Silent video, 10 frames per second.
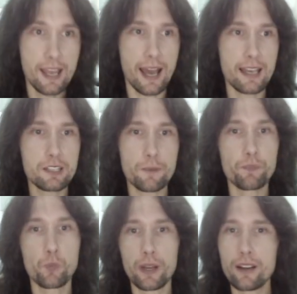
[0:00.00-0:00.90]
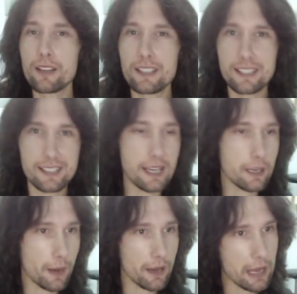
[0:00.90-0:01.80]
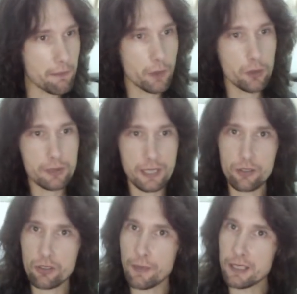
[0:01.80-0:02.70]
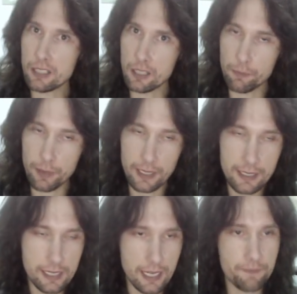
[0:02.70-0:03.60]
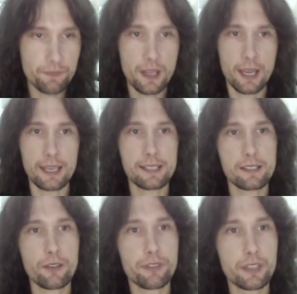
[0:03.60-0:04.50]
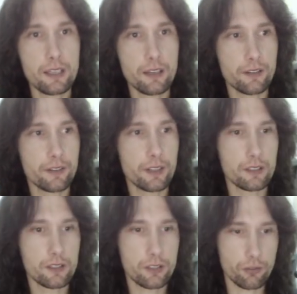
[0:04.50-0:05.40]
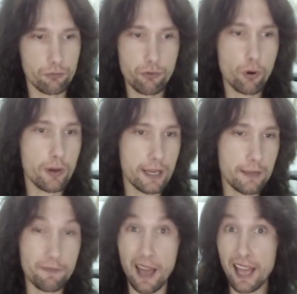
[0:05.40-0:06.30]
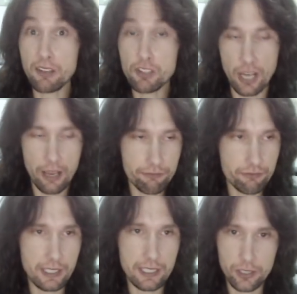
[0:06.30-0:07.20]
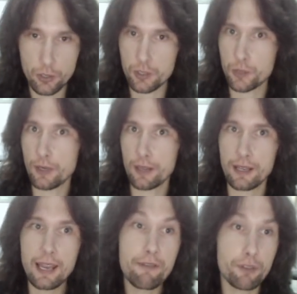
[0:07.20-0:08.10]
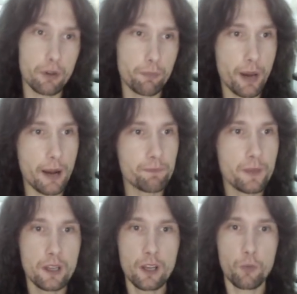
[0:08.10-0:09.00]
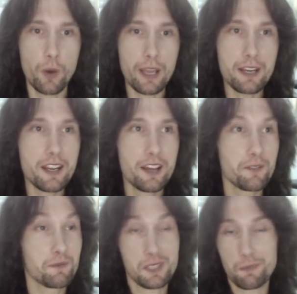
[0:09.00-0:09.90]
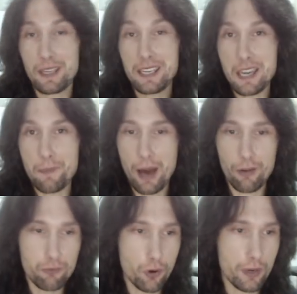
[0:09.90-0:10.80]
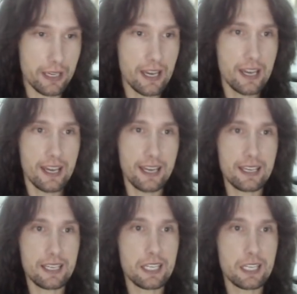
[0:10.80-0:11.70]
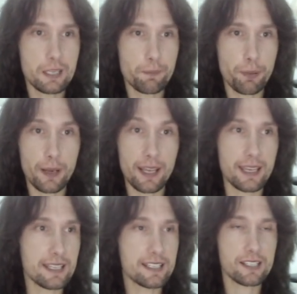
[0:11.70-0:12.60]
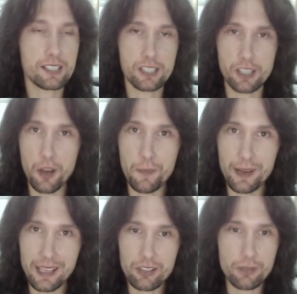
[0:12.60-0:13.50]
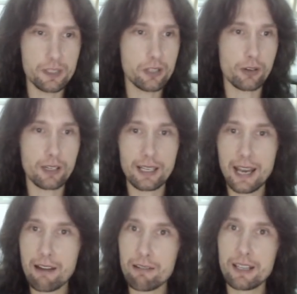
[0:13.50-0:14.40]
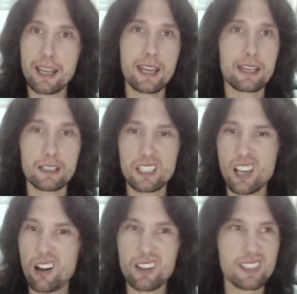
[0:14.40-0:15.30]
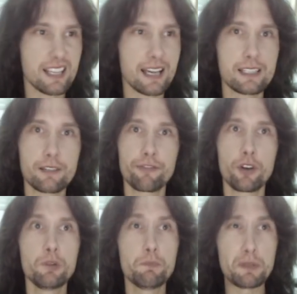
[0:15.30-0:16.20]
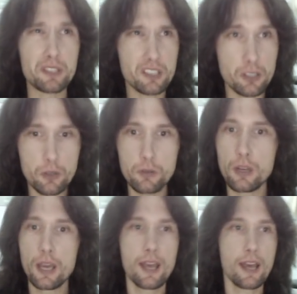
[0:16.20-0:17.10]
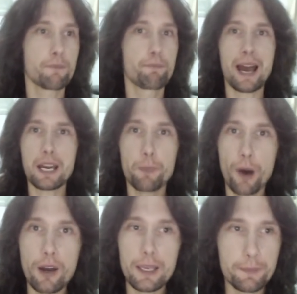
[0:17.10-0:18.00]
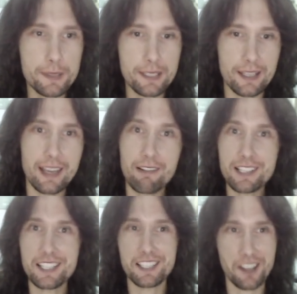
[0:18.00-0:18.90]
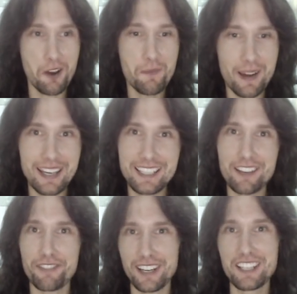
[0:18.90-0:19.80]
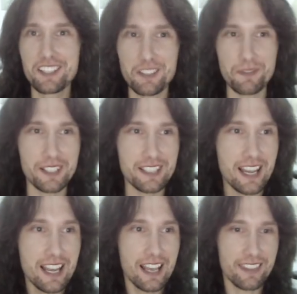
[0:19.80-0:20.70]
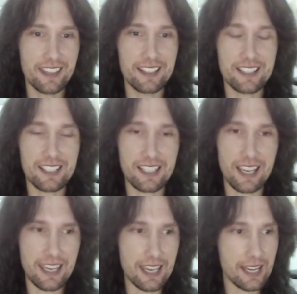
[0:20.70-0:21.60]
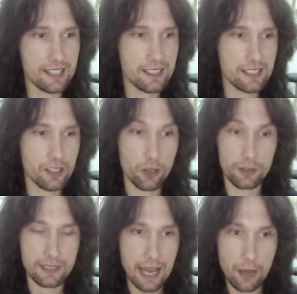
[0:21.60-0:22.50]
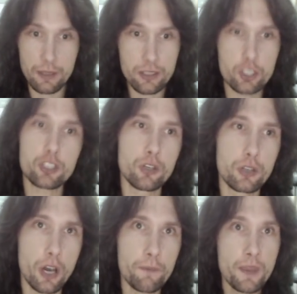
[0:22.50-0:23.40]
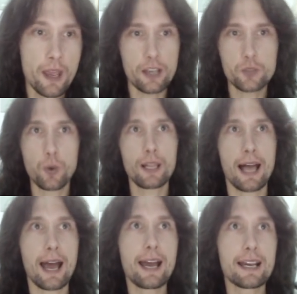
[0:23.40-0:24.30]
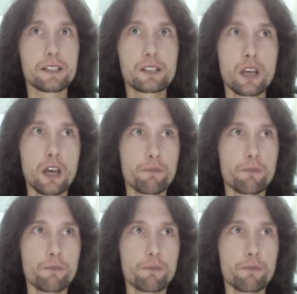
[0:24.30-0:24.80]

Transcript: And when I said about that multi-instrumental ability, it's something that Roy and Jeff really took to another level. But when speaking about Roy, he plays so many instruments. You've got clarinet, guitar, saxophone, bassoon, bagpipes. There are so many different instruments that he has got down in the studio, as well as